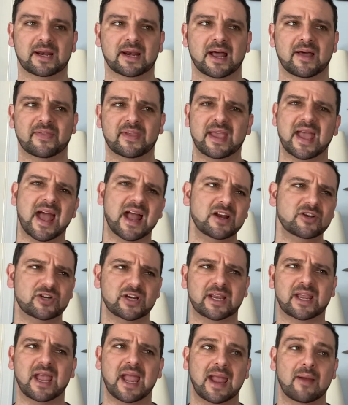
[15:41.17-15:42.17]
Now, the edge
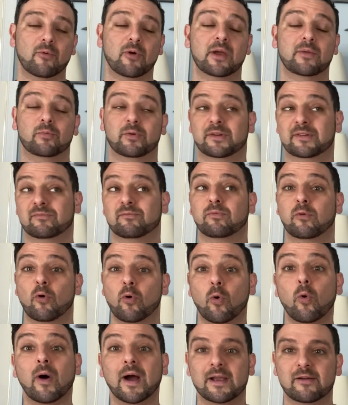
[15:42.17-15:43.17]
it came with was
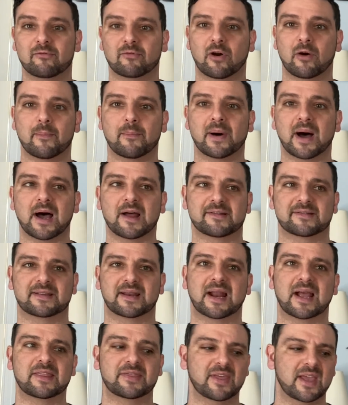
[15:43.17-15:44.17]
quite robust,
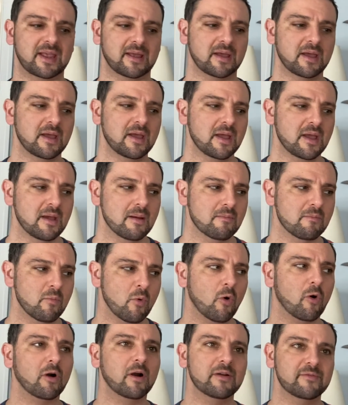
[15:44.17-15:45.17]
and I think
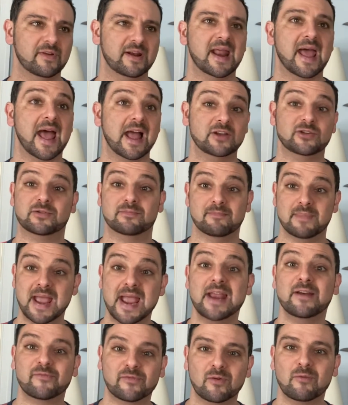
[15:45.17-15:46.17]
more of an edge
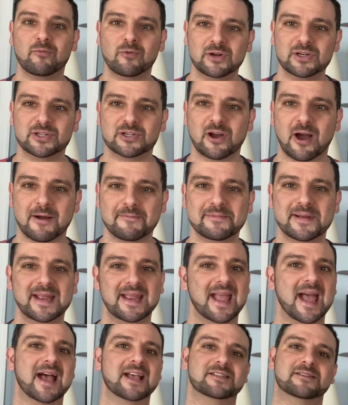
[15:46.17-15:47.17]
made for wood
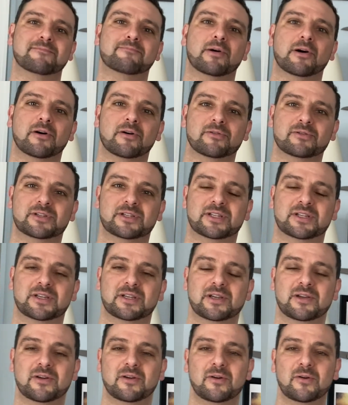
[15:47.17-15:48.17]
chopping as opposed
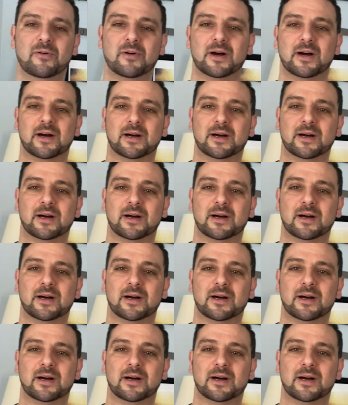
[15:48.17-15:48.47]
to